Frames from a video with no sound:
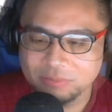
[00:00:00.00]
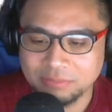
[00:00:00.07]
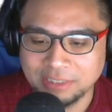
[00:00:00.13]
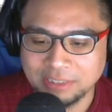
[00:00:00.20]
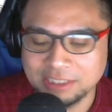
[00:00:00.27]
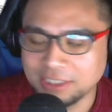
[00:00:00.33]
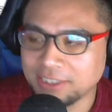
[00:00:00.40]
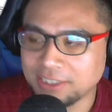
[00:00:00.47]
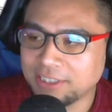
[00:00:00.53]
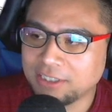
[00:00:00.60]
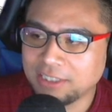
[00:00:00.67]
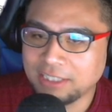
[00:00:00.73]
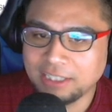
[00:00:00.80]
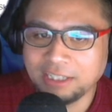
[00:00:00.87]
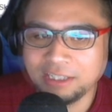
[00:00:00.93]
it's
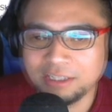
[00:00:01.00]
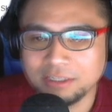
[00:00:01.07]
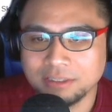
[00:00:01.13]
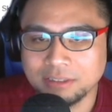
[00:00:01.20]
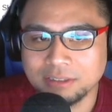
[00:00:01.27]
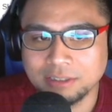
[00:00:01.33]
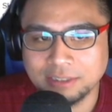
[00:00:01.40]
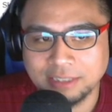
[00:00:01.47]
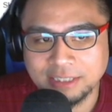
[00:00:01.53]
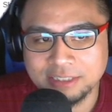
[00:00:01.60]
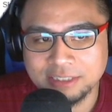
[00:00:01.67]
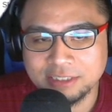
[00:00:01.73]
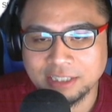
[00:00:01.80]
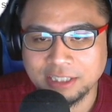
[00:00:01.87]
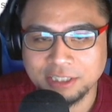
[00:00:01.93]
literally the
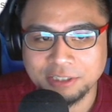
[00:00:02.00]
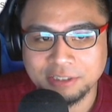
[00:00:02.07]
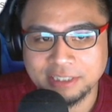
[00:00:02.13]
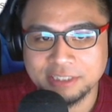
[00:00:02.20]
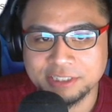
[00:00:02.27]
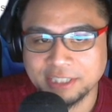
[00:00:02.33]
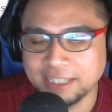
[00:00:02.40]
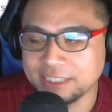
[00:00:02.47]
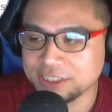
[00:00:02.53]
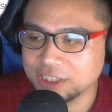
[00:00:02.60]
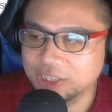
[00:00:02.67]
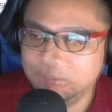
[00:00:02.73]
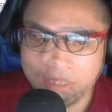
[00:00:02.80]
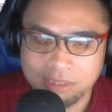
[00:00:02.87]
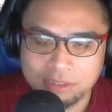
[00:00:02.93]
things that you can change
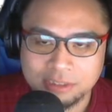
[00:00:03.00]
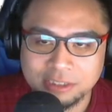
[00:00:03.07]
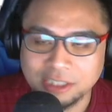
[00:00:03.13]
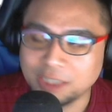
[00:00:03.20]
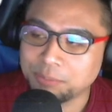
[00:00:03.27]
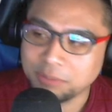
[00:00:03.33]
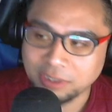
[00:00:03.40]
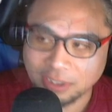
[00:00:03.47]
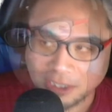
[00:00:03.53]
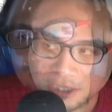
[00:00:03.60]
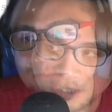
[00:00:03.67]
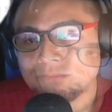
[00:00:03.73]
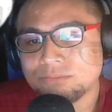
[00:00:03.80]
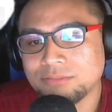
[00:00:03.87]
up to up your luck.